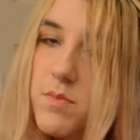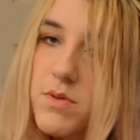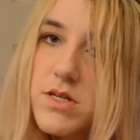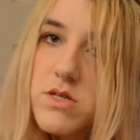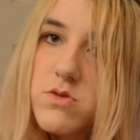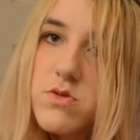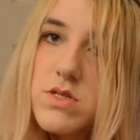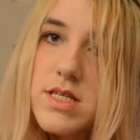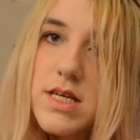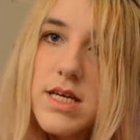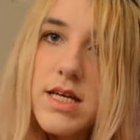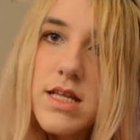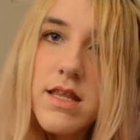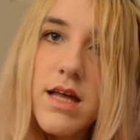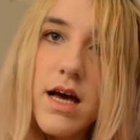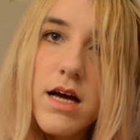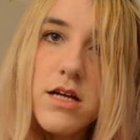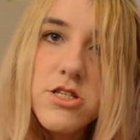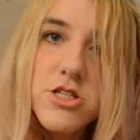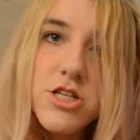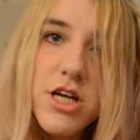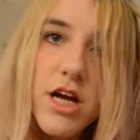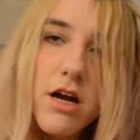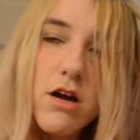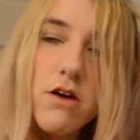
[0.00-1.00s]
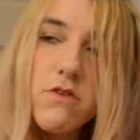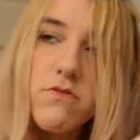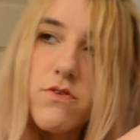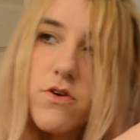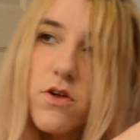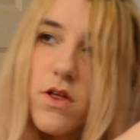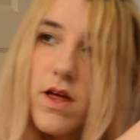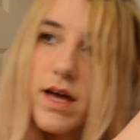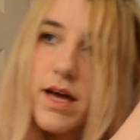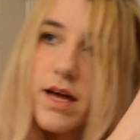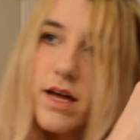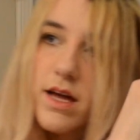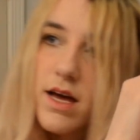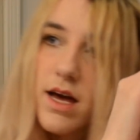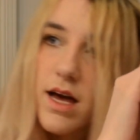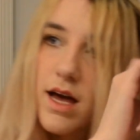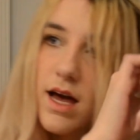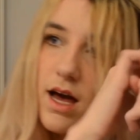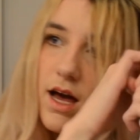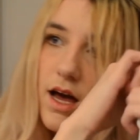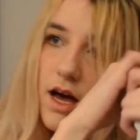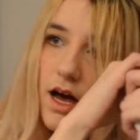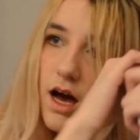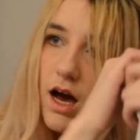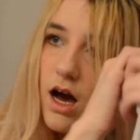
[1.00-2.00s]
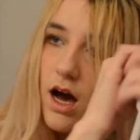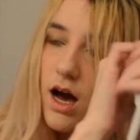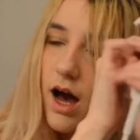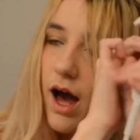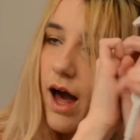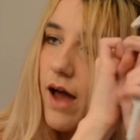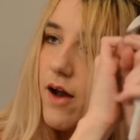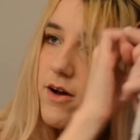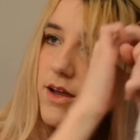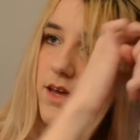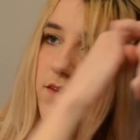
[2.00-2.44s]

bitch was in that chair for like, I don't